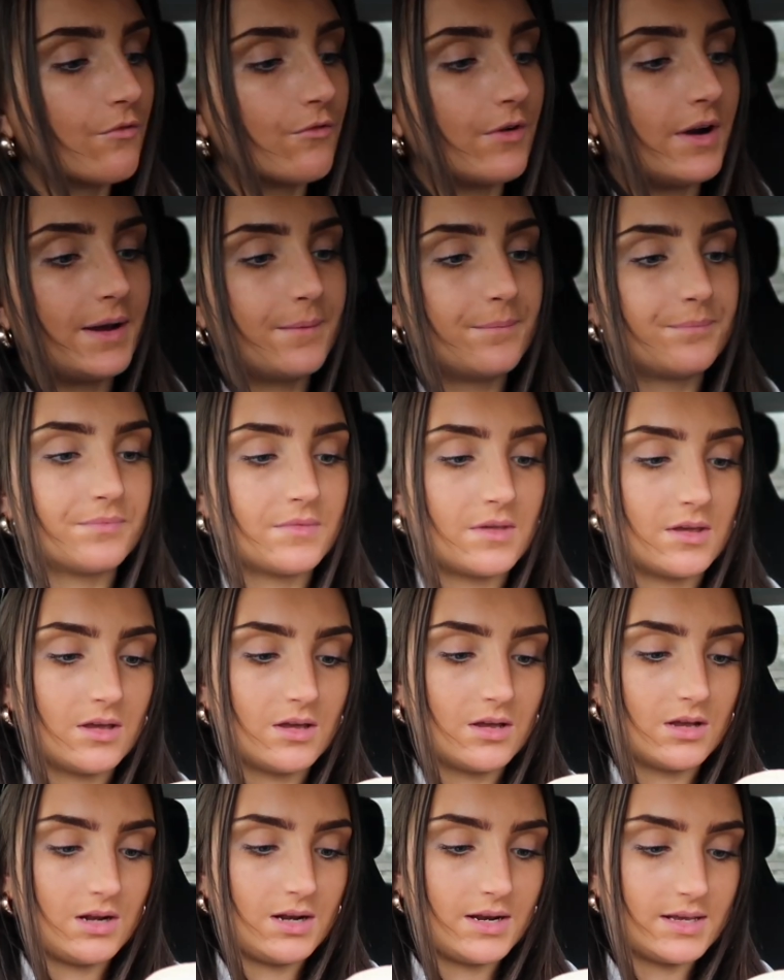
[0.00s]
Right,
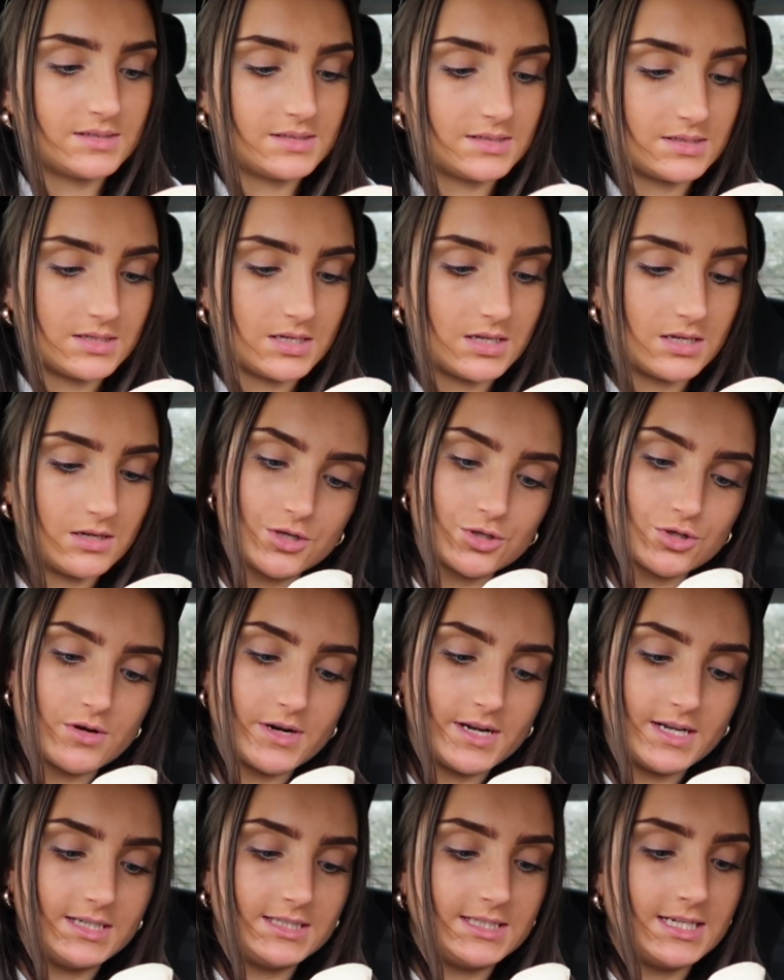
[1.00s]
let's
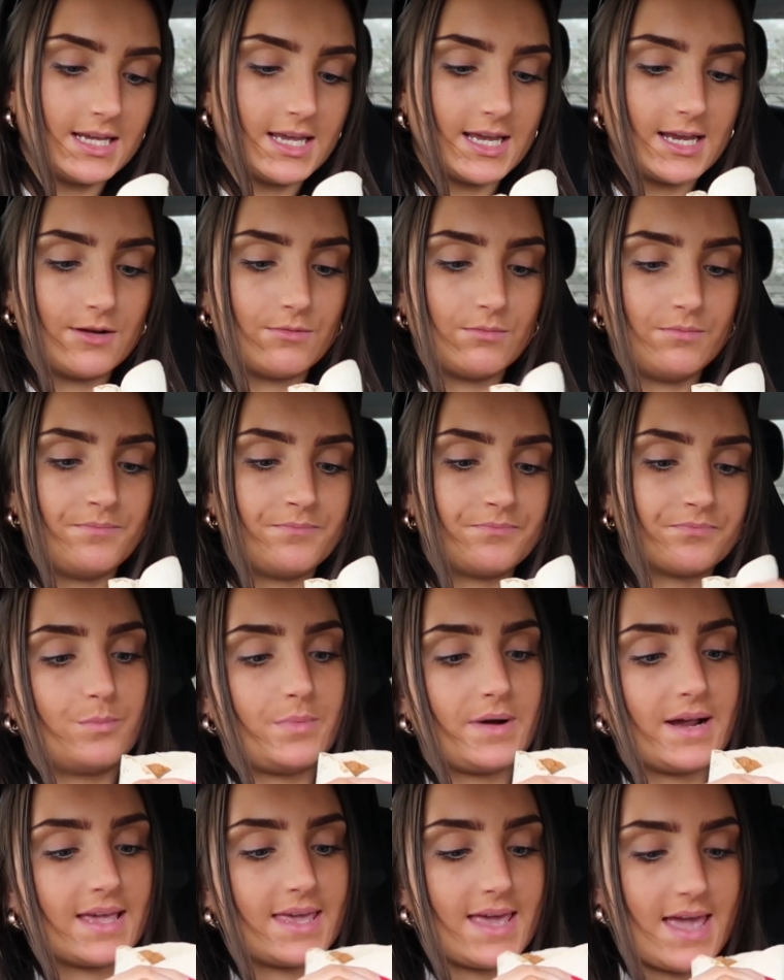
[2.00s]
try and dig in
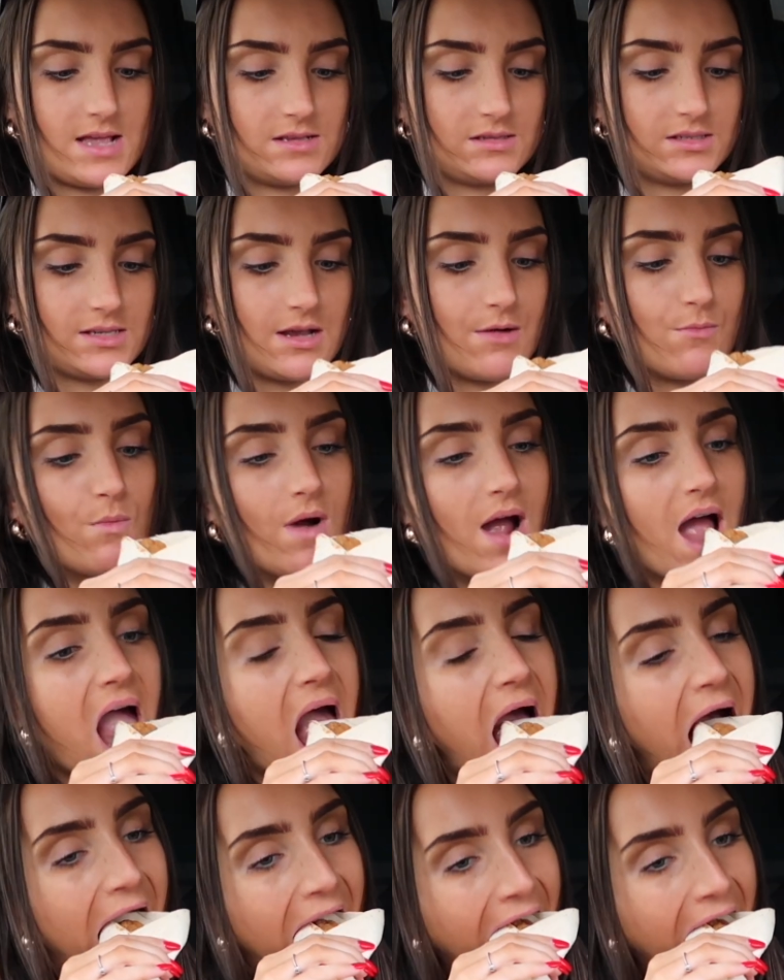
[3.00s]
by getting somewhere.